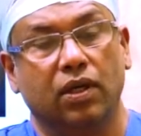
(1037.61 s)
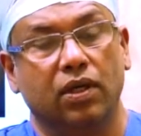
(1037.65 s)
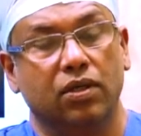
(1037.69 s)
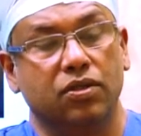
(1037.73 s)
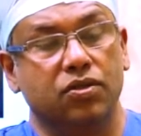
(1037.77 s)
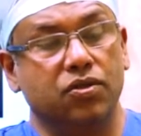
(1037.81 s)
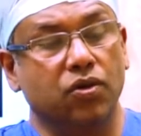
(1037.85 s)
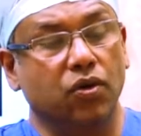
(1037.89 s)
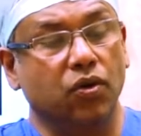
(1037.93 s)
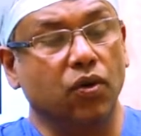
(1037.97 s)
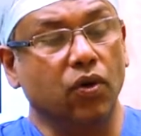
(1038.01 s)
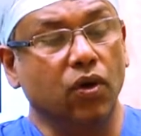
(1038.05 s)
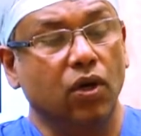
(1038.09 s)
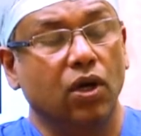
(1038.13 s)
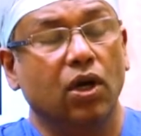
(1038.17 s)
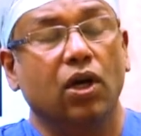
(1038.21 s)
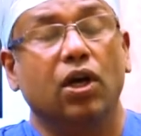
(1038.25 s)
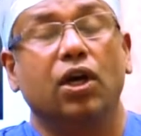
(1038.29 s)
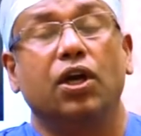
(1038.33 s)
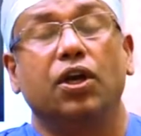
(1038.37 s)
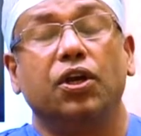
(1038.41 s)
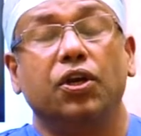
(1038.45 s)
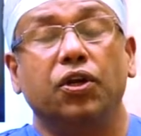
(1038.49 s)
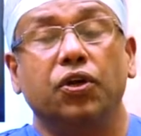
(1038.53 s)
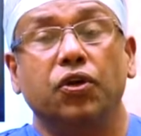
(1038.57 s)
So,
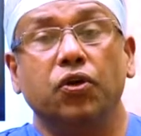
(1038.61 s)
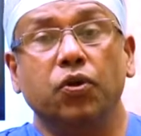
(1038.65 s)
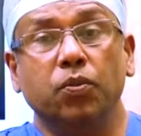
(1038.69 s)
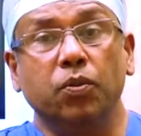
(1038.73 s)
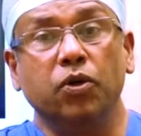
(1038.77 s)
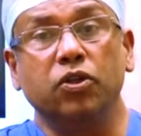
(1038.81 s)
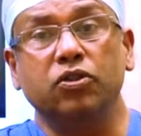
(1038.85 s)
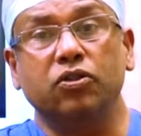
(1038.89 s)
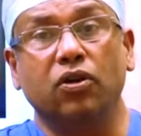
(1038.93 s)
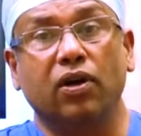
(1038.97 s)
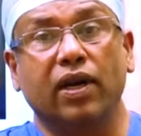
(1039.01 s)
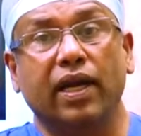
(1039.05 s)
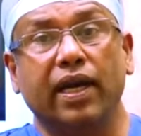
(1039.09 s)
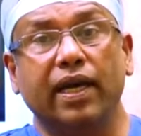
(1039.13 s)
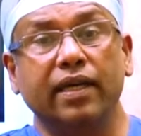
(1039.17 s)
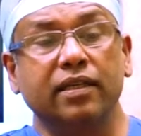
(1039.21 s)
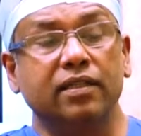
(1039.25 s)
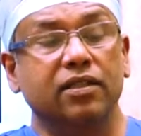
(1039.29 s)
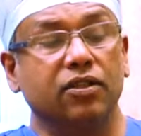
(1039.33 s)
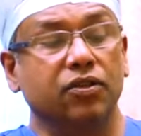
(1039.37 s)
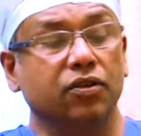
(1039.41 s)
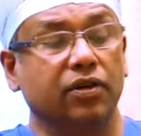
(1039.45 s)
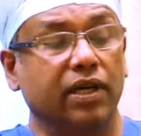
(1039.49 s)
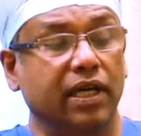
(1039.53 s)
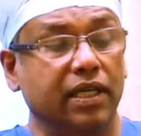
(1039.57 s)

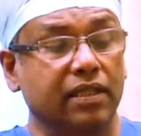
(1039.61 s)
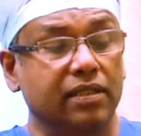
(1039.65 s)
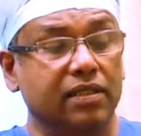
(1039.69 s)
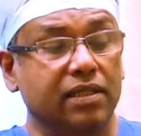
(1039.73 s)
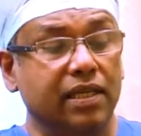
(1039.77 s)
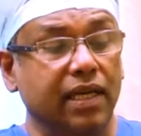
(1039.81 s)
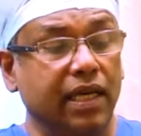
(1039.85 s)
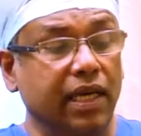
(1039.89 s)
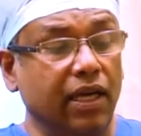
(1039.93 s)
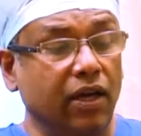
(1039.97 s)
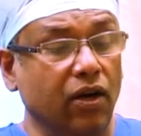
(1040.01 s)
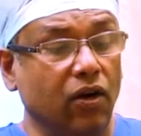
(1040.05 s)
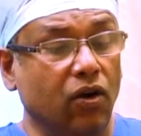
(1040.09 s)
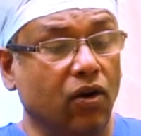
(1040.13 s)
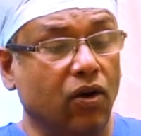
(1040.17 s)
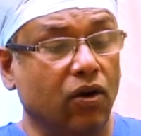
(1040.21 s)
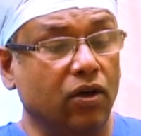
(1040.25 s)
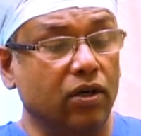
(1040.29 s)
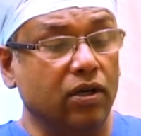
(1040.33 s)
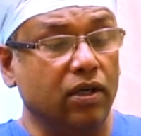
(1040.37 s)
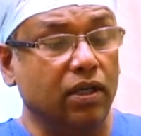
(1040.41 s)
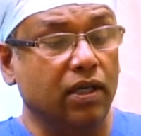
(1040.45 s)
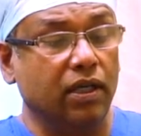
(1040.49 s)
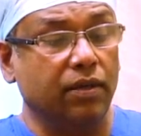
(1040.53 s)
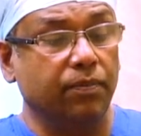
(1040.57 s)
pneumothorax, you can see
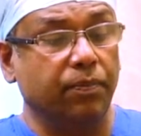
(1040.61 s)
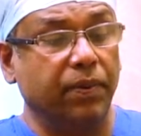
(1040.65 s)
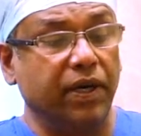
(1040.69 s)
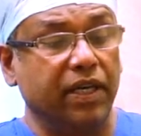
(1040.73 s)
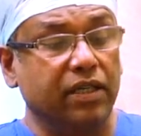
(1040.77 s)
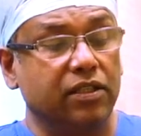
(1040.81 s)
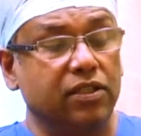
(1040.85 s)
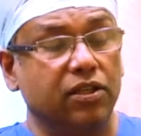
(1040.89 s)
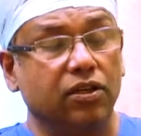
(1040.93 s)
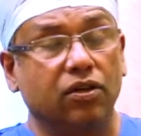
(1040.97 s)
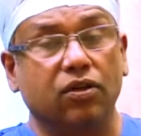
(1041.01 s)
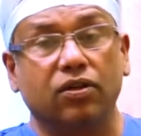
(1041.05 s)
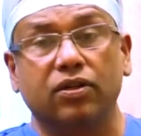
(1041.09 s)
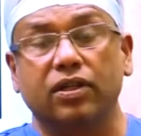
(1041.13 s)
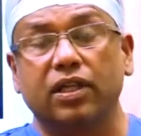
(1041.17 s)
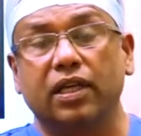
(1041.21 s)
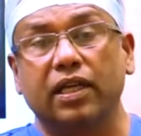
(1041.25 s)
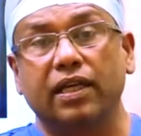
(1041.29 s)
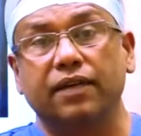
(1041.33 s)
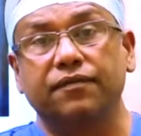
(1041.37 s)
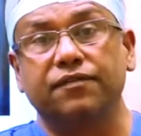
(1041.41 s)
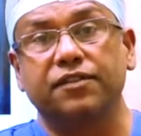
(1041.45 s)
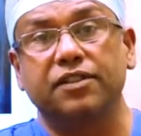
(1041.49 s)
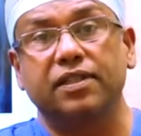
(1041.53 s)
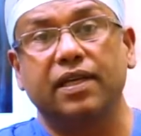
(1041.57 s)
on the picture on the
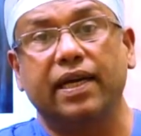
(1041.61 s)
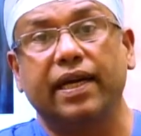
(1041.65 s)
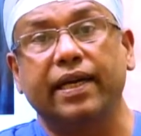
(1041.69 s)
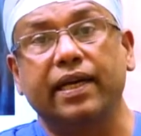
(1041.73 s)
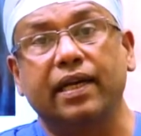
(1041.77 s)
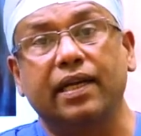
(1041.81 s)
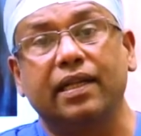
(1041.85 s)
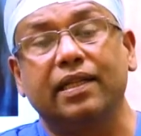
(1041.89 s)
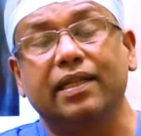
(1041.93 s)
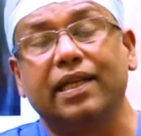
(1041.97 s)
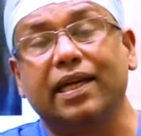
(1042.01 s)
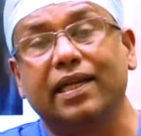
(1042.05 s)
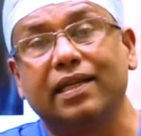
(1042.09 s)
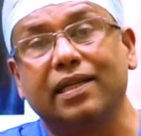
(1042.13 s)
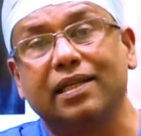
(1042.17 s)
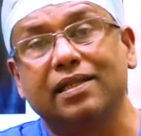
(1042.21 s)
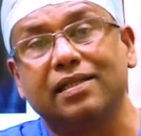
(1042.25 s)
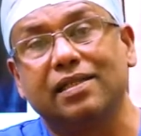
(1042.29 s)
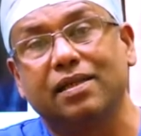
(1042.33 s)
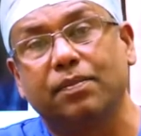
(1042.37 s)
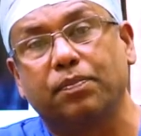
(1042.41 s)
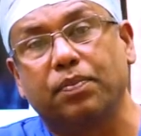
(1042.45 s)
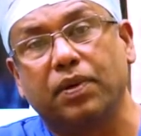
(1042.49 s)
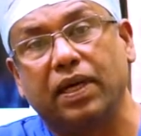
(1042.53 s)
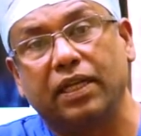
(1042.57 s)
left side, that is
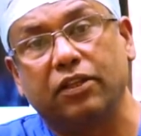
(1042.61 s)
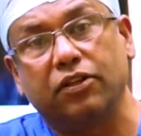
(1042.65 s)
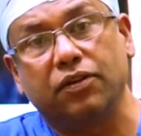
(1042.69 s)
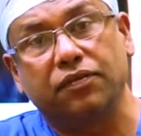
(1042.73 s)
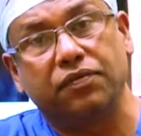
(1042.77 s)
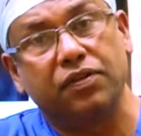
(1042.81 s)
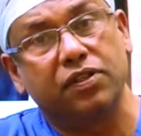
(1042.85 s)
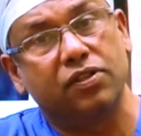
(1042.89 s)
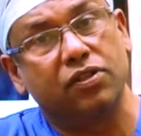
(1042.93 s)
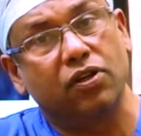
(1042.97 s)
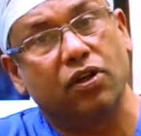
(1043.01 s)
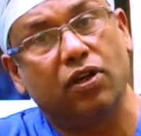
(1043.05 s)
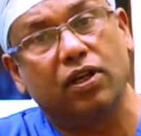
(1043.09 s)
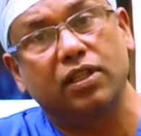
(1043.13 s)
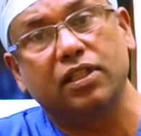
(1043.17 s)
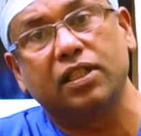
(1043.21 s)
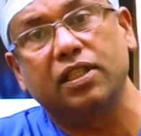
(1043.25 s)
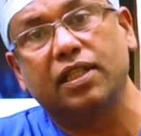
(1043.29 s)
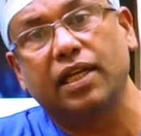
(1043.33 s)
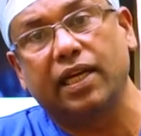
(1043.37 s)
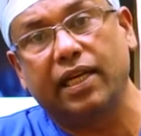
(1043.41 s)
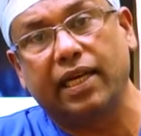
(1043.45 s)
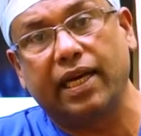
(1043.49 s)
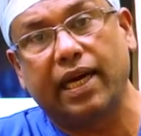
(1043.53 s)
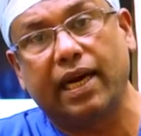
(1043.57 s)
the pathophysiology
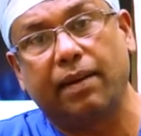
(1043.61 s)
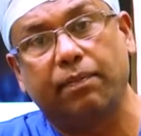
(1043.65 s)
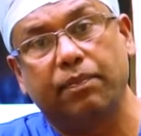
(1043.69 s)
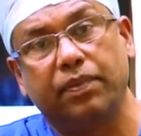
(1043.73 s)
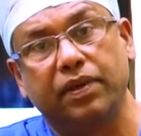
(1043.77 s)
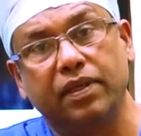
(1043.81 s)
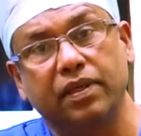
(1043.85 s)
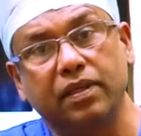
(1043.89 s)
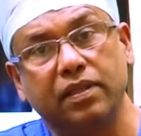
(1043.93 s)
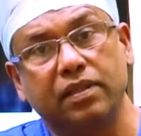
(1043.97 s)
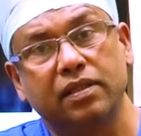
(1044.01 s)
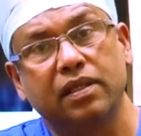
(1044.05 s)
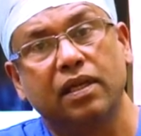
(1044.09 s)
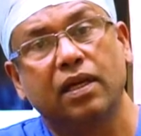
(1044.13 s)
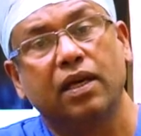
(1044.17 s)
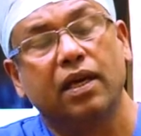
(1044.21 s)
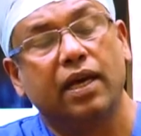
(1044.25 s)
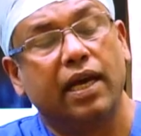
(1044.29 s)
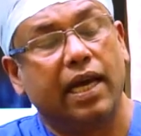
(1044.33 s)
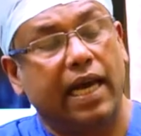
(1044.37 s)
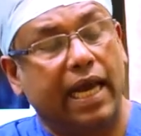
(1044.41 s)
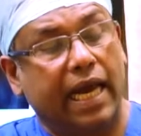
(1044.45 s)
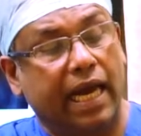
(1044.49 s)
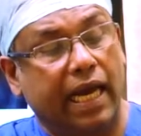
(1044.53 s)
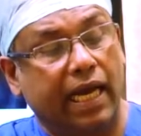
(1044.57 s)
that happens,
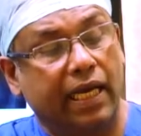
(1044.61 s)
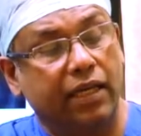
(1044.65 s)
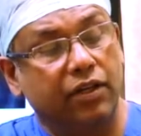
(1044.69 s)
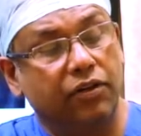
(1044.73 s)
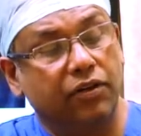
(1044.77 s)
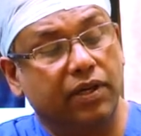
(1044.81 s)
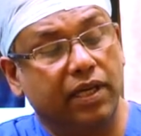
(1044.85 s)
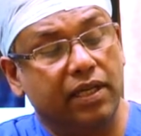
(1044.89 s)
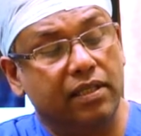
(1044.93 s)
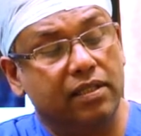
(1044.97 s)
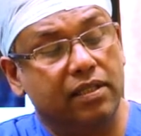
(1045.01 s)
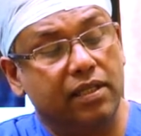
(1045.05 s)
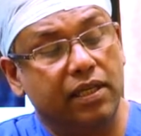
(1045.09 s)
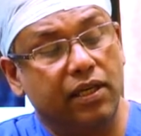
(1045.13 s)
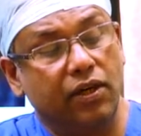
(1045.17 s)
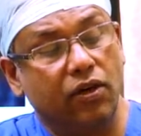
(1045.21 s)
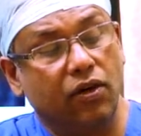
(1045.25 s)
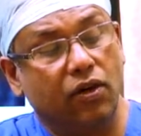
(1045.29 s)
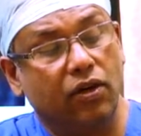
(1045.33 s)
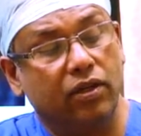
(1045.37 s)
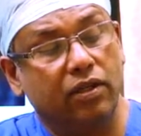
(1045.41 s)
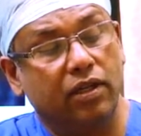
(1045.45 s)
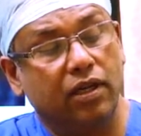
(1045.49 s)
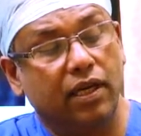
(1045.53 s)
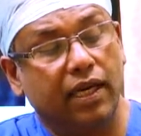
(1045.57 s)
and you can see
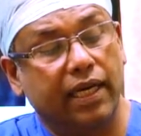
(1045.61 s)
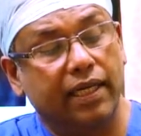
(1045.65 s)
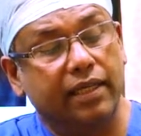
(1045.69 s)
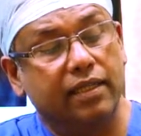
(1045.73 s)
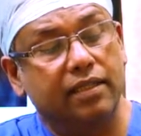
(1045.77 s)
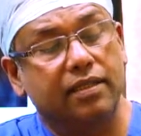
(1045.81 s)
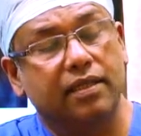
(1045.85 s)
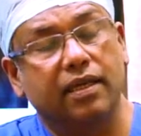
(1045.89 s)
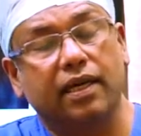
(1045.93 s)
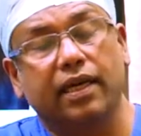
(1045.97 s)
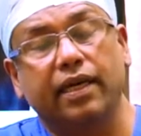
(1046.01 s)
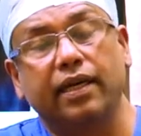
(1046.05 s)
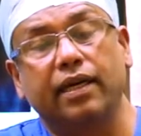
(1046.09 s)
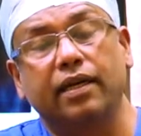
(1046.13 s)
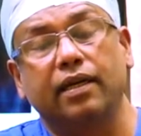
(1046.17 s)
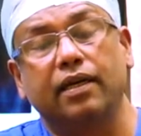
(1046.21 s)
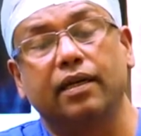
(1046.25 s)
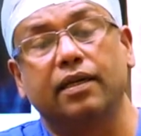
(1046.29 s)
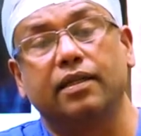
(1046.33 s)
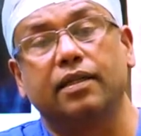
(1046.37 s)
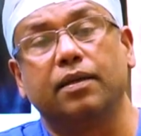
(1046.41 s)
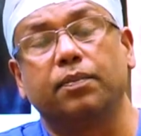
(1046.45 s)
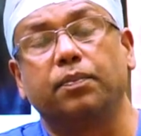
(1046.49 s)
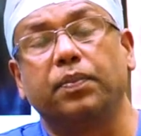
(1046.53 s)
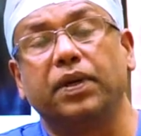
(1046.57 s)
on the right side,
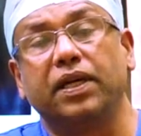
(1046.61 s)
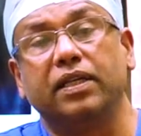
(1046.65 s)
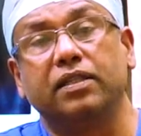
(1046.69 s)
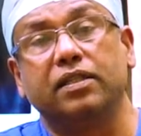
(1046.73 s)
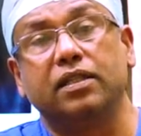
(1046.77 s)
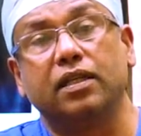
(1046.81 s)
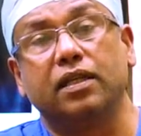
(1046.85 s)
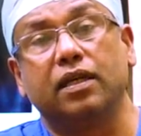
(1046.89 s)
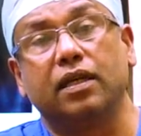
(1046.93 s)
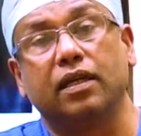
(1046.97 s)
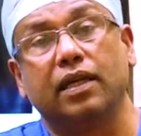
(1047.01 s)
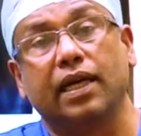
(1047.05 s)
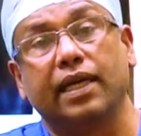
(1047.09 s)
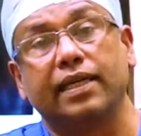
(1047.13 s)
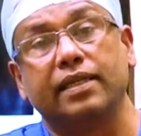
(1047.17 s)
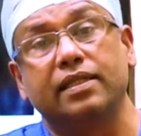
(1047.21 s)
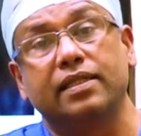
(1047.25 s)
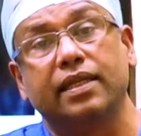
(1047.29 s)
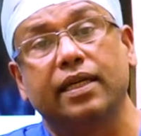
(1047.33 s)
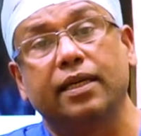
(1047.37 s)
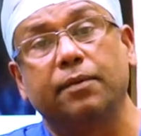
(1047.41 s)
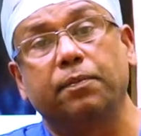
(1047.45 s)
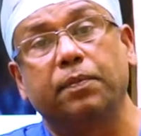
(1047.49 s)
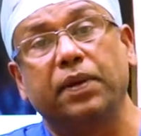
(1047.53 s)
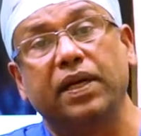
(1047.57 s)
right
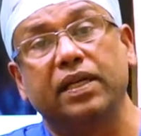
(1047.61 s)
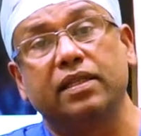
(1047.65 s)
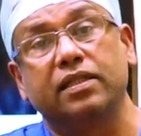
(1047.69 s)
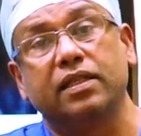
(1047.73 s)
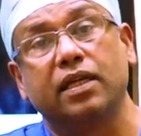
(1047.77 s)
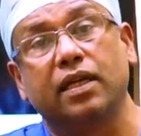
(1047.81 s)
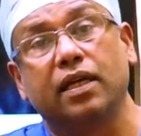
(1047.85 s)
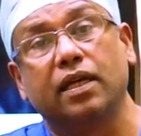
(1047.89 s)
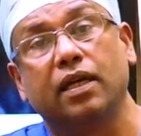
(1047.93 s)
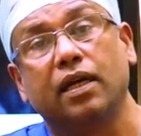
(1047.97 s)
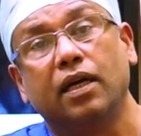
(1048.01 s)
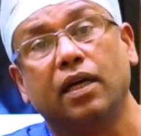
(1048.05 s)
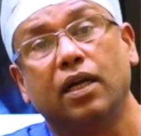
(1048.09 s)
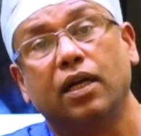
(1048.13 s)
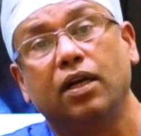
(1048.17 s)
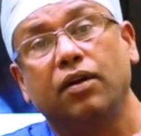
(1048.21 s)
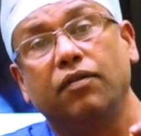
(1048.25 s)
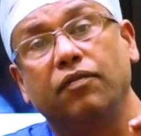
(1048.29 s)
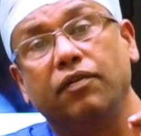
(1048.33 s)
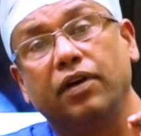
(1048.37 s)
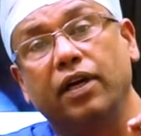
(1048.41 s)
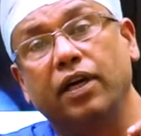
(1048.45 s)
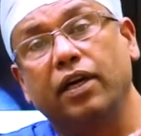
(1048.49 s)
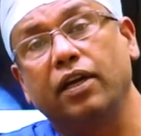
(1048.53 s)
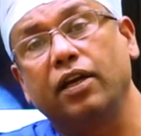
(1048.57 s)
side picture,
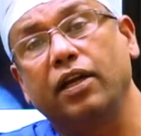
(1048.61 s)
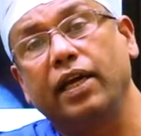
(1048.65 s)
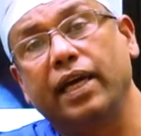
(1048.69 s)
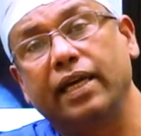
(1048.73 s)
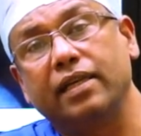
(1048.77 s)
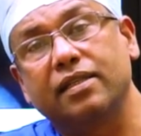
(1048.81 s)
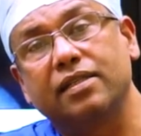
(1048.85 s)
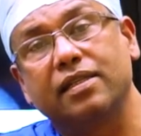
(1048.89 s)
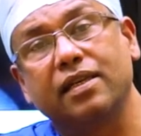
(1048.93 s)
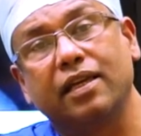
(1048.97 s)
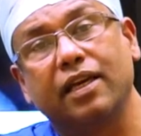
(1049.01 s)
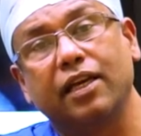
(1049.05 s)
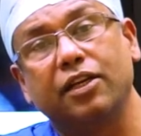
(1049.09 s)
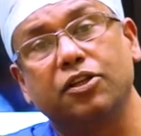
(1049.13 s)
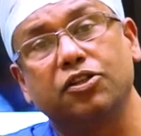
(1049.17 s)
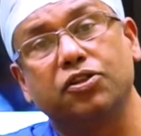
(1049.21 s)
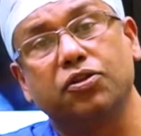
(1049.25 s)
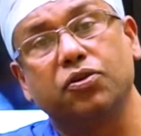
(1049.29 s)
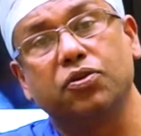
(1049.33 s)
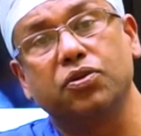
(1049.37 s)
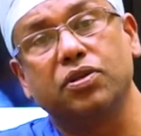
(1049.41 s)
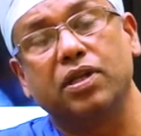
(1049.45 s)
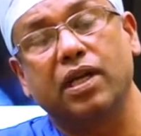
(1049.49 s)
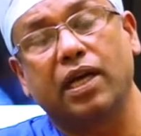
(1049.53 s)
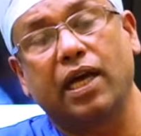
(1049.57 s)
where X-ray
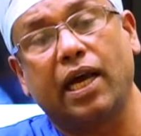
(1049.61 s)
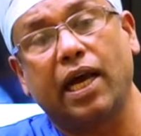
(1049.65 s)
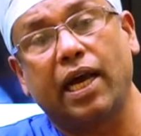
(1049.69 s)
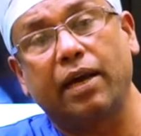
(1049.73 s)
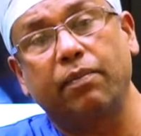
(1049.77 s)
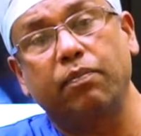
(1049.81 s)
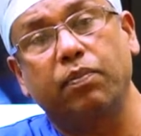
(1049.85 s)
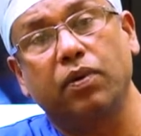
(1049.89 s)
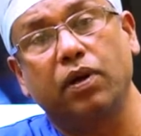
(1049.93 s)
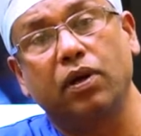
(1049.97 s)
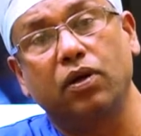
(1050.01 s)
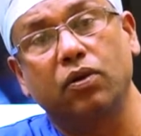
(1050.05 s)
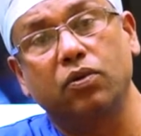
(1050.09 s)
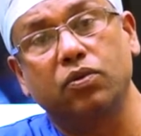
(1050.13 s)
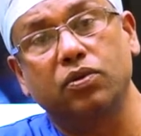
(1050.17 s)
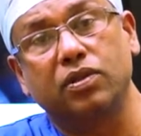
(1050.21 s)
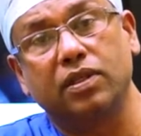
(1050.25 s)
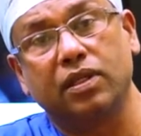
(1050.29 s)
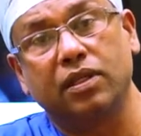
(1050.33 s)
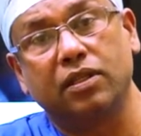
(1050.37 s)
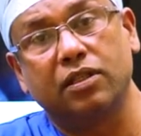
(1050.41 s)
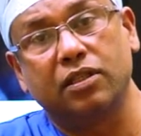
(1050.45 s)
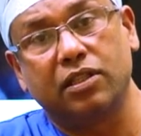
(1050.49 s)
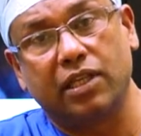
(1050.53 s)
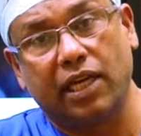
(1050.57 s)
shows a
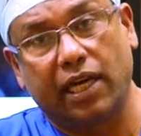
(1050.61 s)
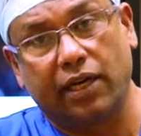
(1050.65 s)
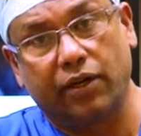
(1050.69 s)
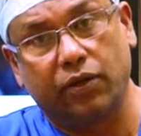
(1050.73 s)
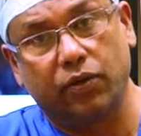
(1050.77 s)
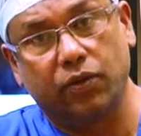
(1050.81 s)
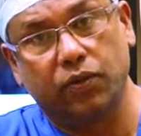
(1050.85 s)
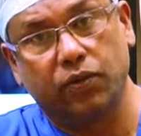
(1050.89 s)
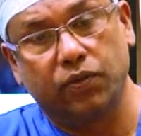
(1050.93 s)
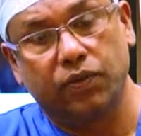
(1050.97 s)
hyperlucent shadow.